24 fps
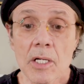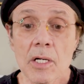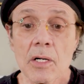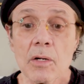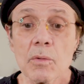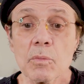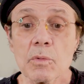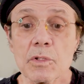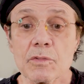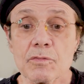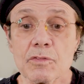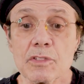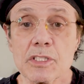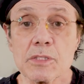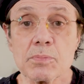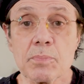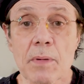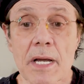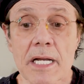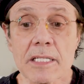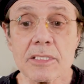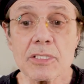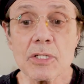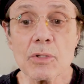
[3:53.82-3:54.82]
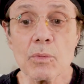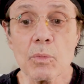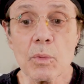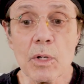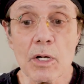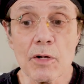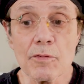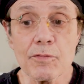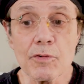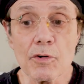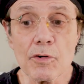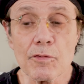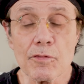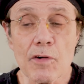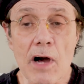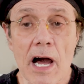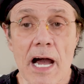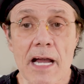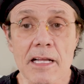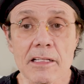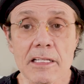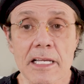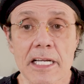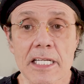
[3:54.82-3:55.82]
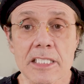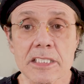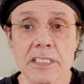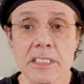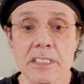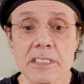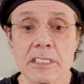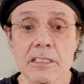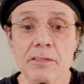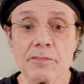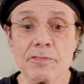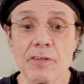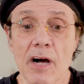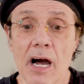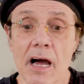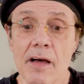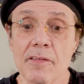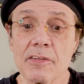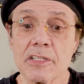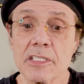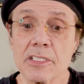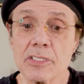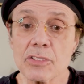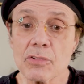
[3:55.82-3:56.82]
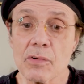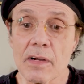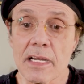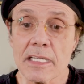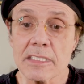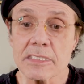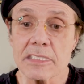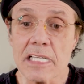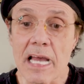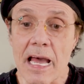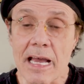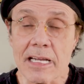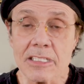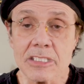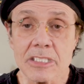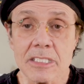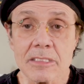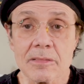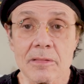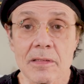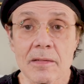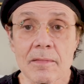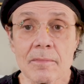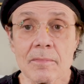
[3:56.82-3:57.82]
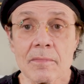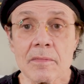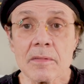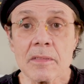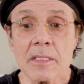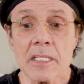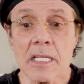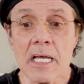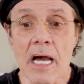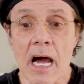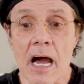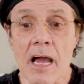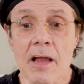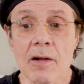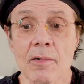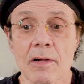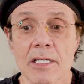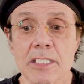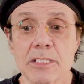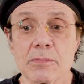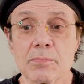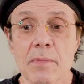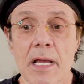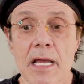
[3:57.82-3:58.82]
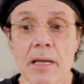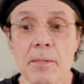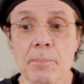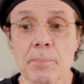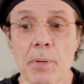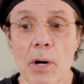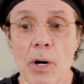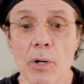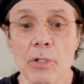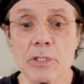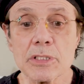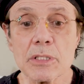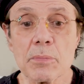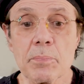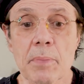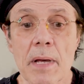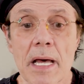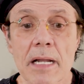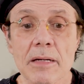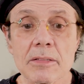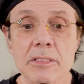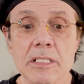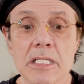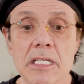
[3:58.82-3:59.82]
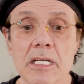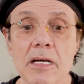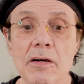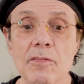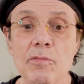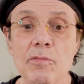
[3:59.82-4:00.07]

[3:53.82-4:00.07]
With respect to willful violations involving a transaction, the IRS may impose a penalty of